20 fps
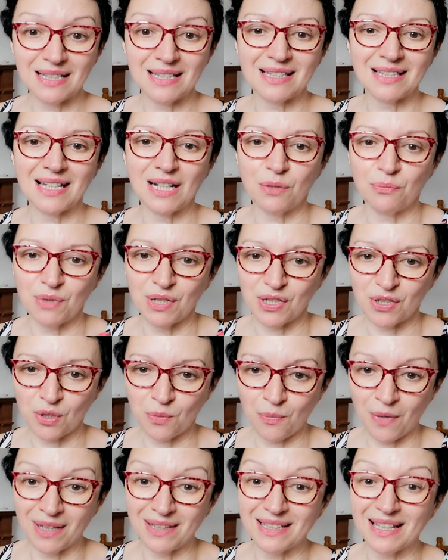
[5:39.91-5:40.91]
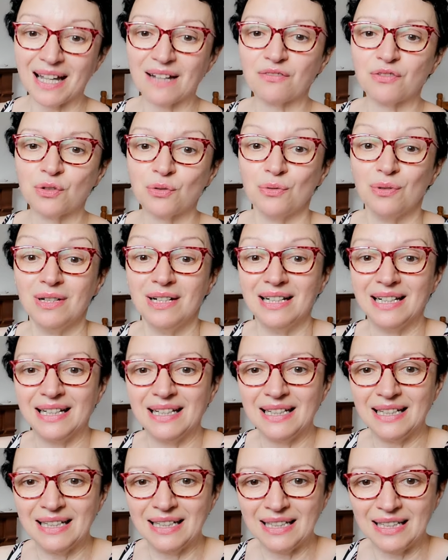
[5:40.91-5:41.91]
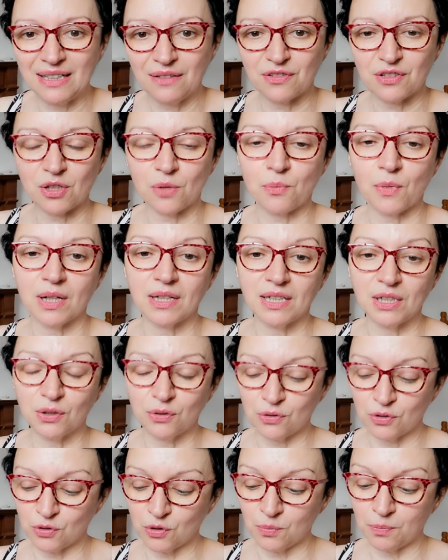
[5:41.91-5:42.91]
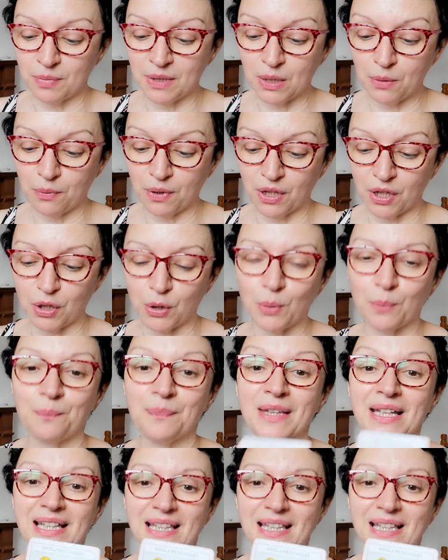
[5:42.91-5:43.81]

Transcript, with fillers: They're still with someone. They have to leave someone in order to be with you.